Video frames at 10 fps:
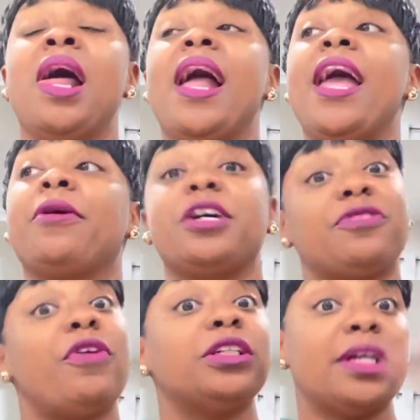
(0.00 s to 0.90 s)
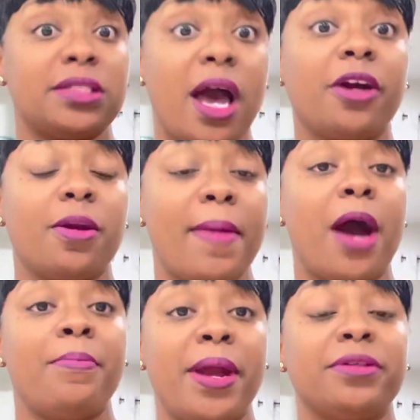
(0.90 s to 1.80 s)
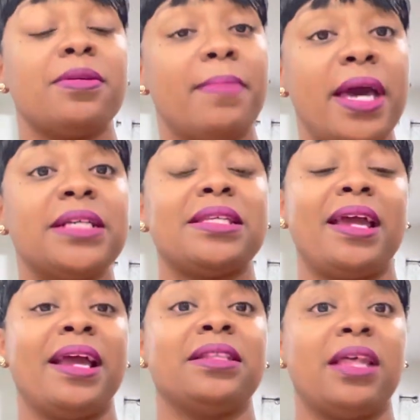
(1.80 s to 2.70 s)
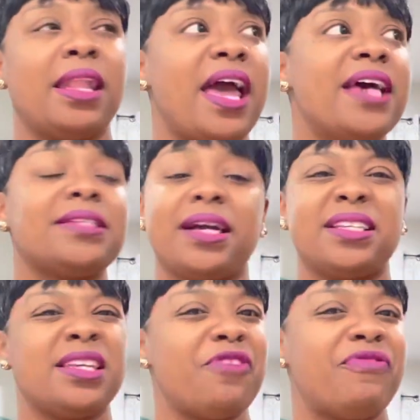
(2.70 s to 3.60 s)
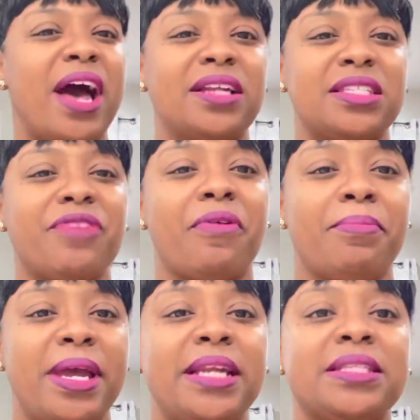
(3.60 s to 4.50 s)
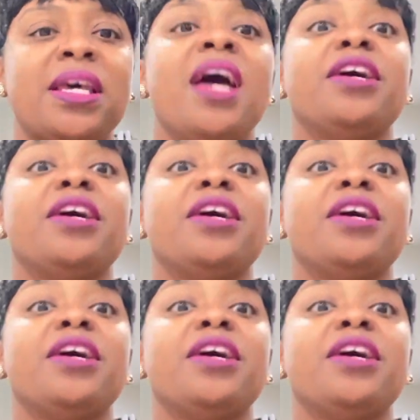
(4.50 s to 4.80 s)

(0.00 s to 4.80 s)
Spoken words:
And because first they're talking about marital medicine, and the last, like I said, 5 to 7 minutes,